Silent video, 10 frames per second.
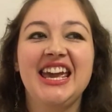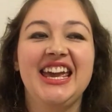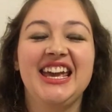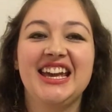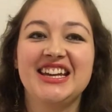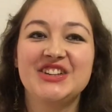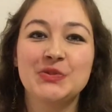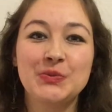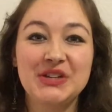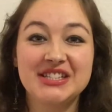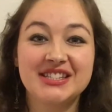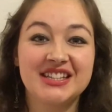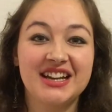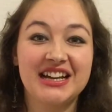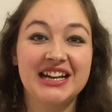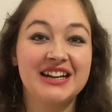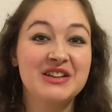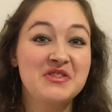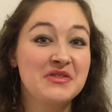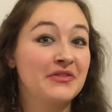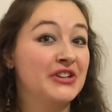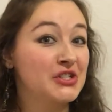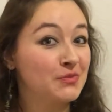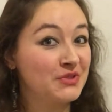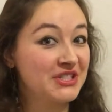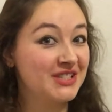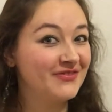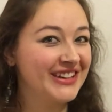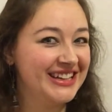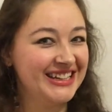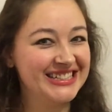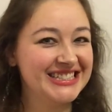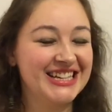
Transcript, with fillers: and we saw Fresh Prince of Bel-Air's